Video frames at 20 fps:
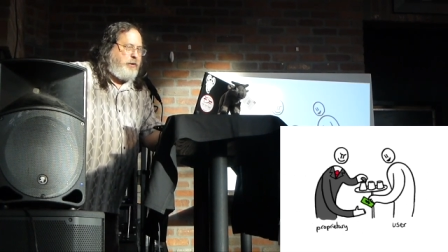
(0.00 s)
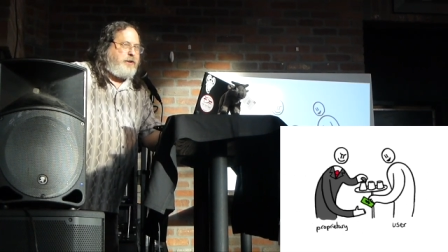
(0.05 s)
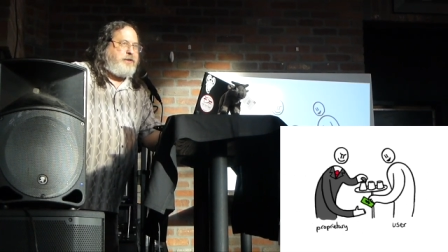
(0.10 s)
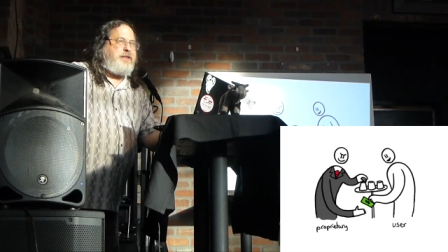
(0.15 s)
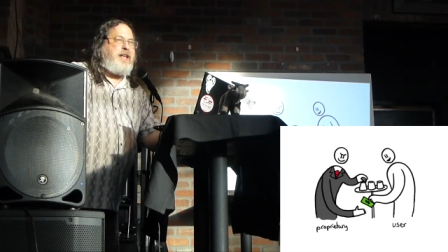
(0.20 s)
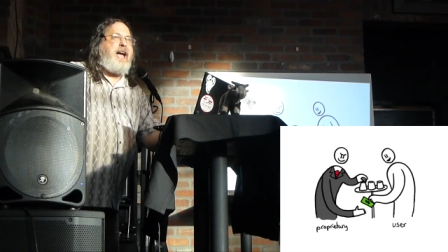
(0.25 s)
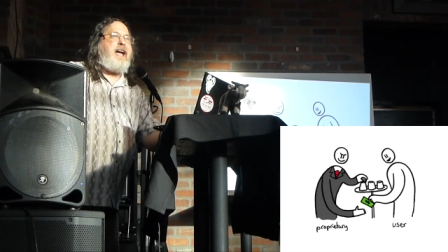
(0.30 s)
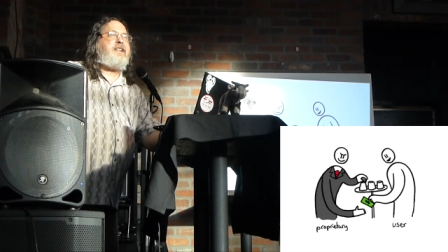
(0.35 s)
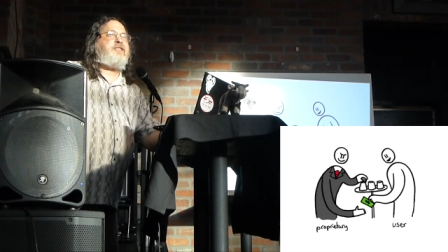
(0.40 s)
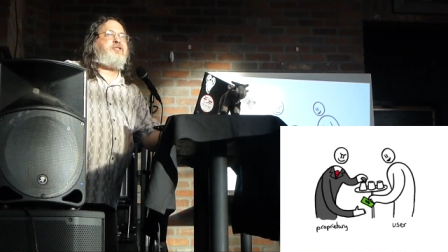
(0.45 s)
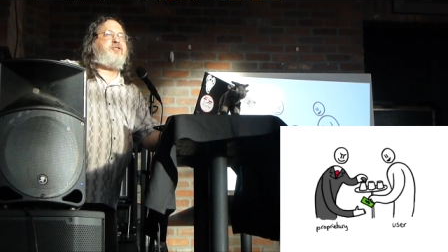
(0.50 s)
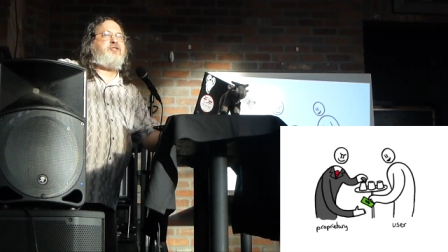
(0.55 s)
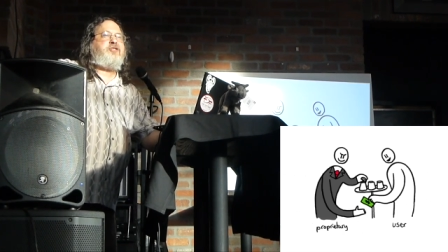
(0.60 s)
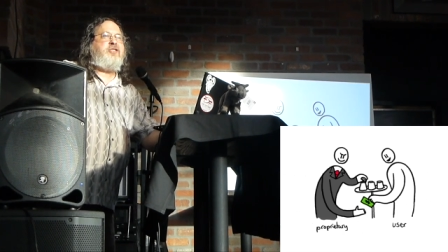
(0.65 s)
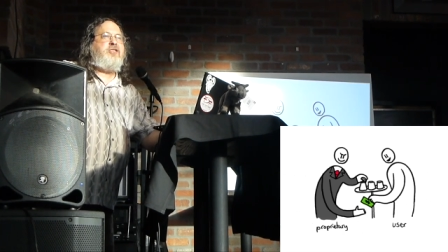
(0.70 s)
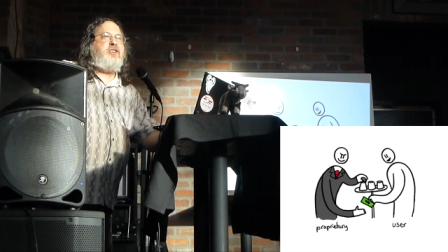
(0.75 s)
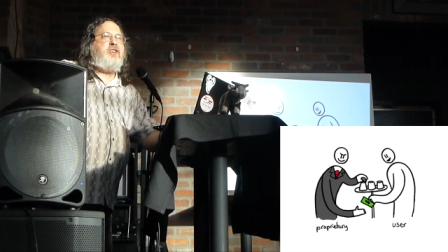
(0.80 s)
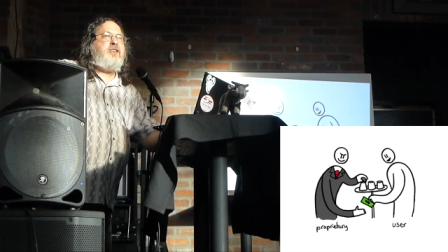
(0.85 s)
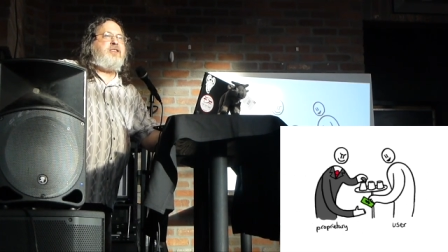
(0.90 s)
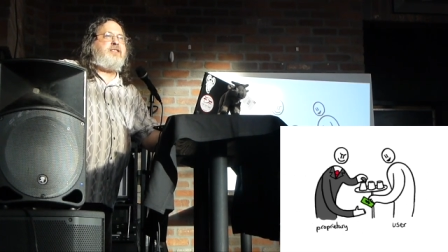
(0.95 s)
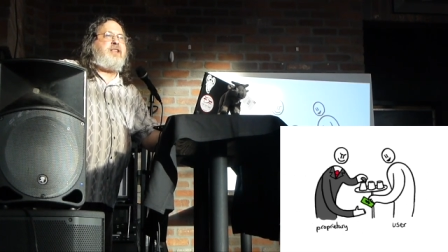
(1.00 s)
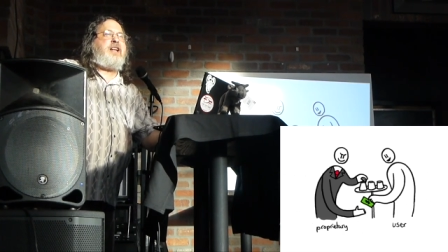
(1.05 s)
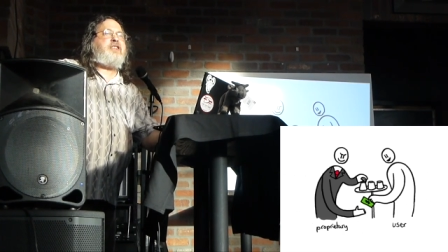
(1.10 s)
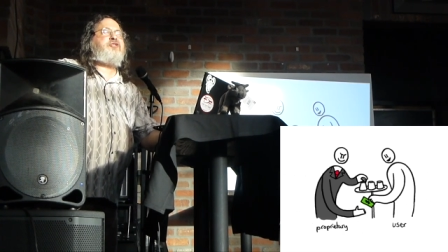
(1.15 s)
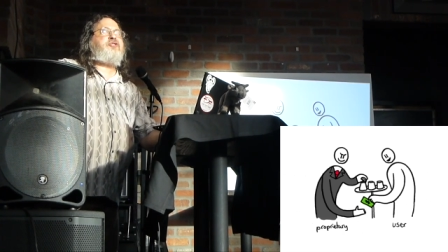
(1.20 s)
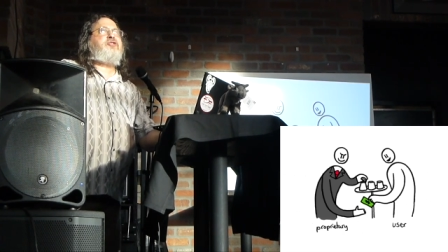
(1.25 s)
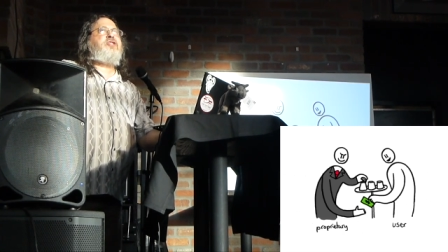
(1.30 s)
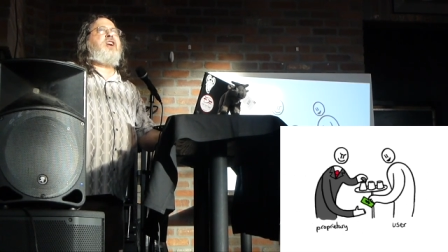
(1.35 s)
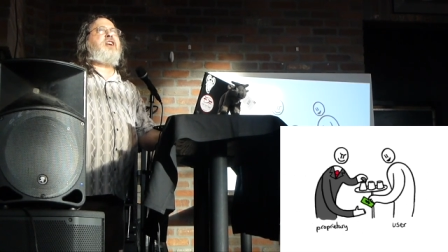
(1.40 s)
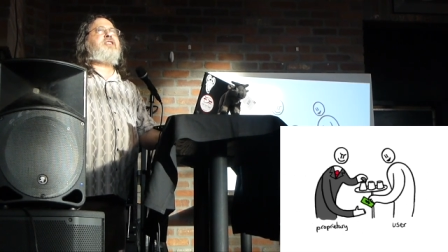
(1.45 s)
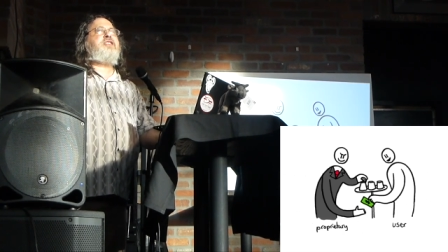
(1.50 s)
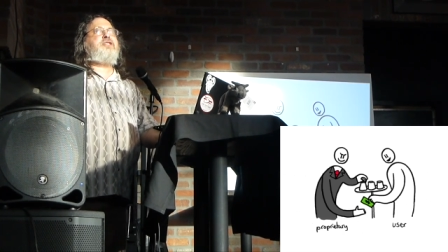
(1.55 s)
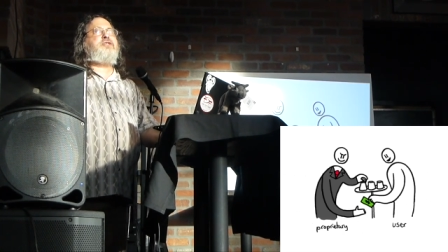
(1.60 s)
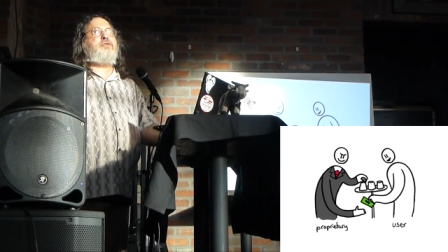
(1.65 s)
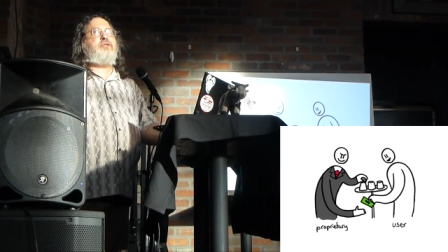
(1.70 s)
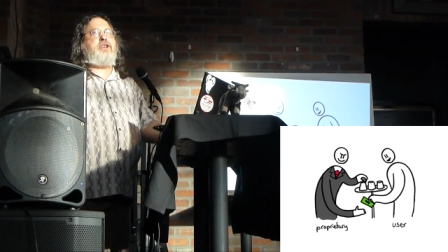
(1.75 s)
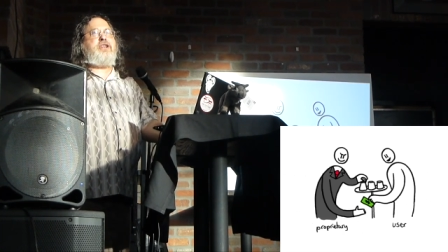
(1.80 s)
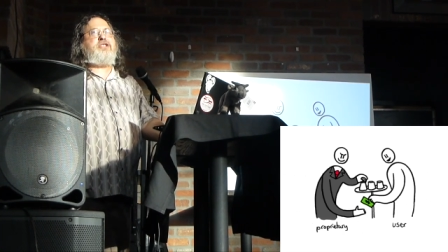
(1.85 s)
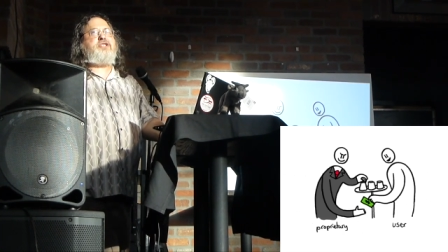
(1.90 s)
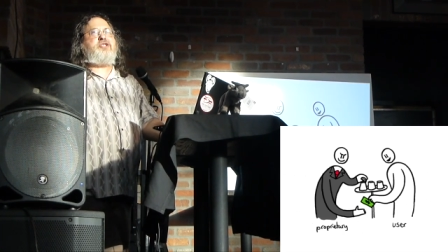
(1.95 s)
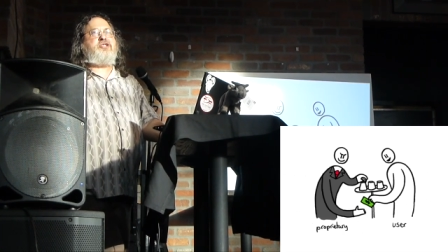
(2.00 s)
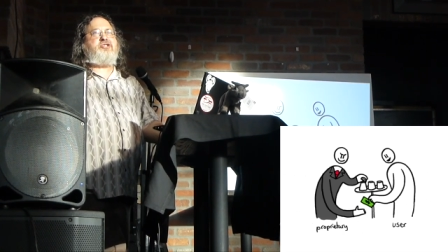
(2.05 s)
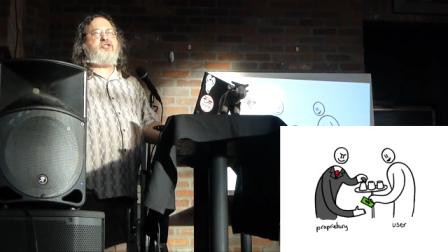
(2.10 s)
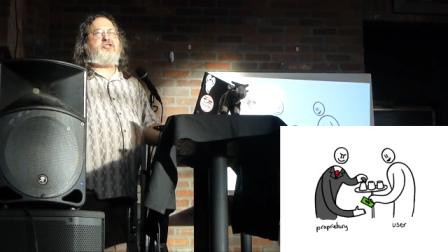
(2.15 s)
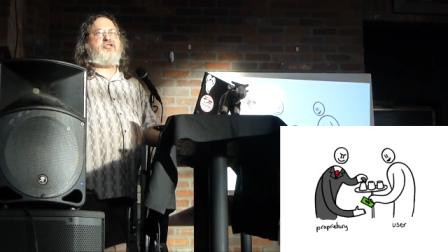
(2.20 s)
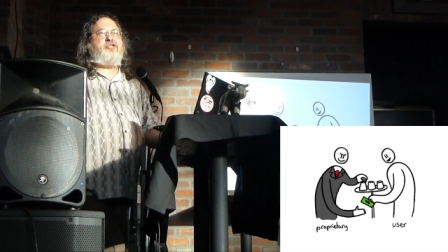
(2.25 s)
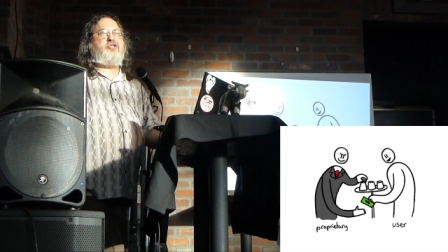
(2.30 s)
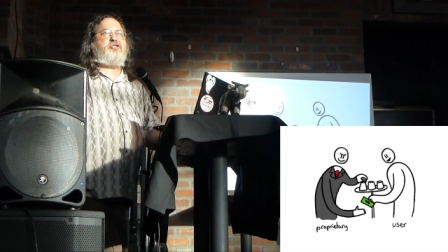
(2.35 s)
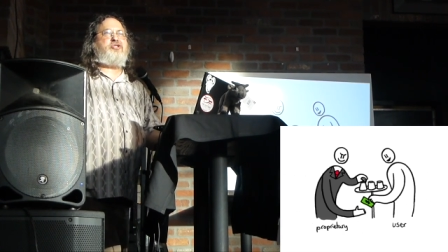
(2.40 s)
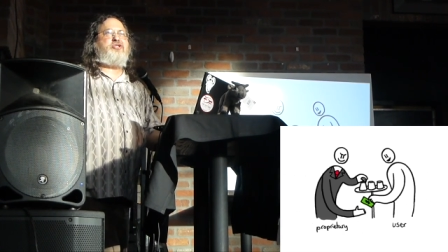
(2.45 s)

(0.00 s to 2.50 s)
But that's, that's not egregious.